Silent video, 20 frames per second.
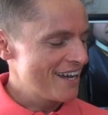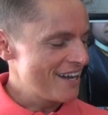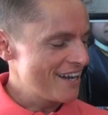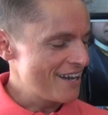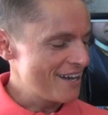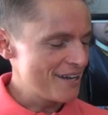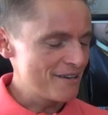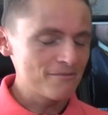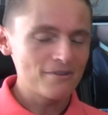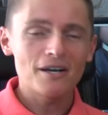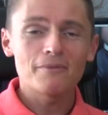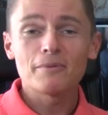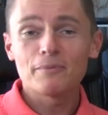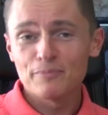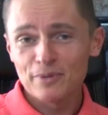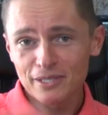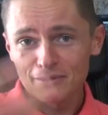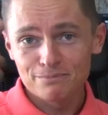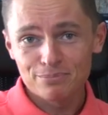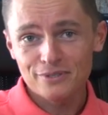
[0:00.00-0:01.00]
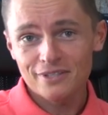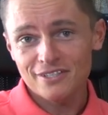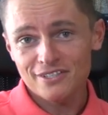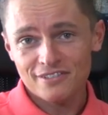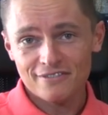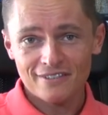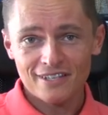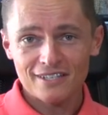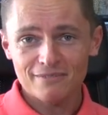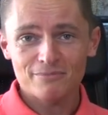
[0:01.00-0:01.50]
I'm a big
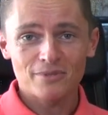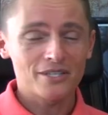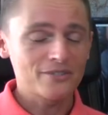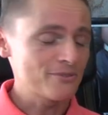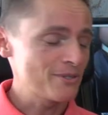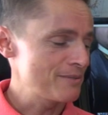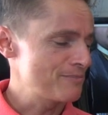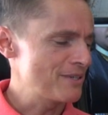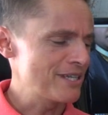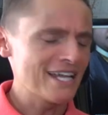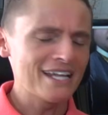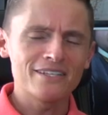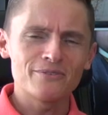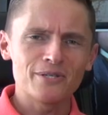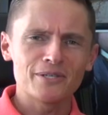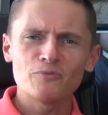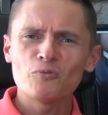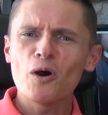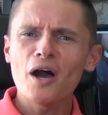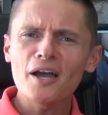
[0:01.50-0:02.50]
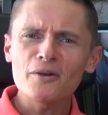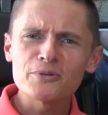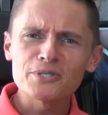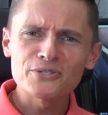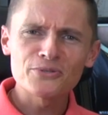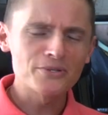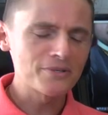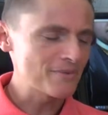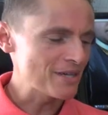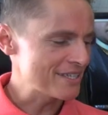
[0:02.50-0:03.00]
Prince fan, by the way, but anyway, why are we
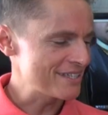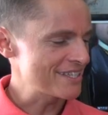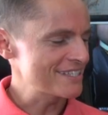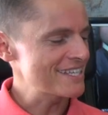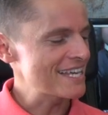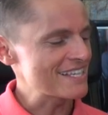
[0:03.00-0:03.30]
talking about that?